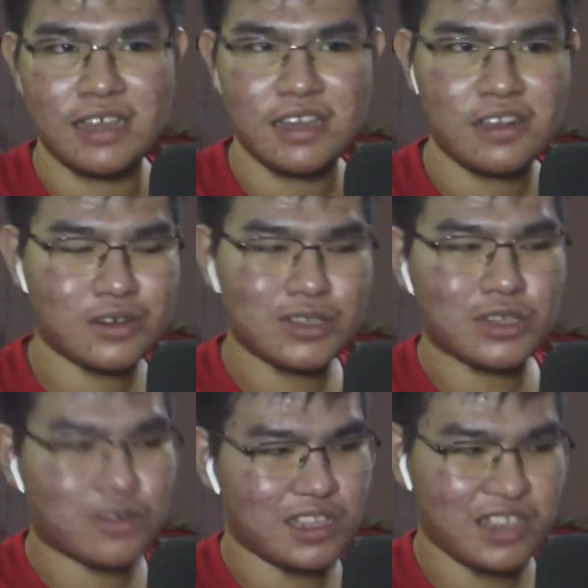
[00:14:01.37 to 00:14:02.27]
her
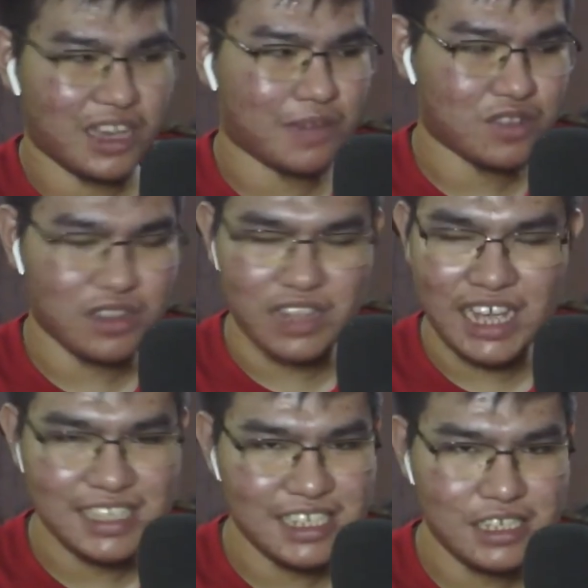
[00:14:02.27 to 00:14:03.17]
screen time in the
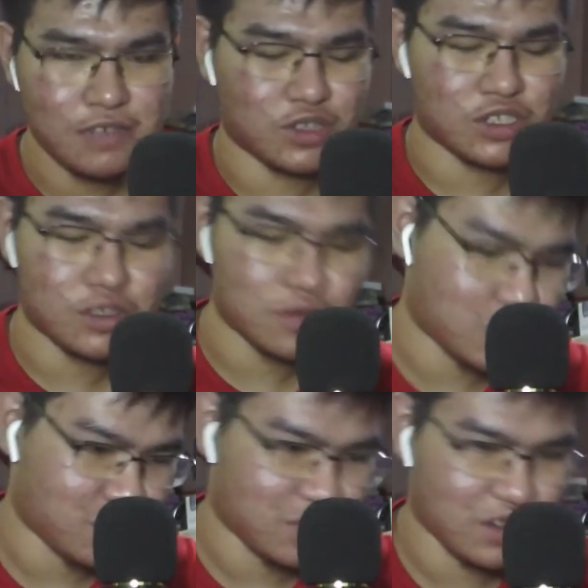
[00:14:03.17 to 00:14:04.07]
last season was so
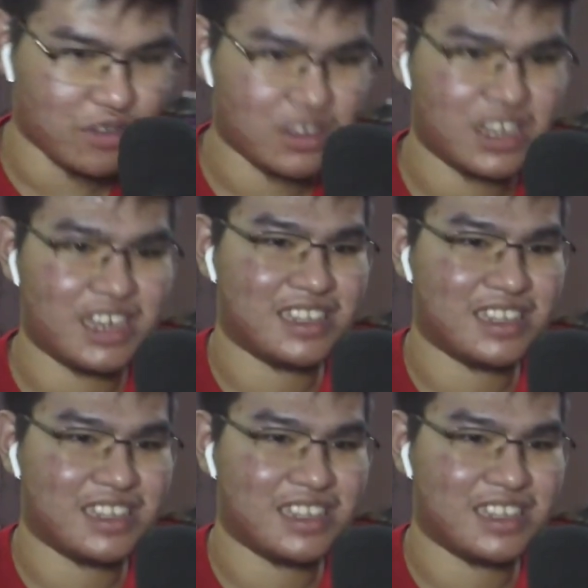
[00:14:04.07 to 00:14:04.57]
short, okay?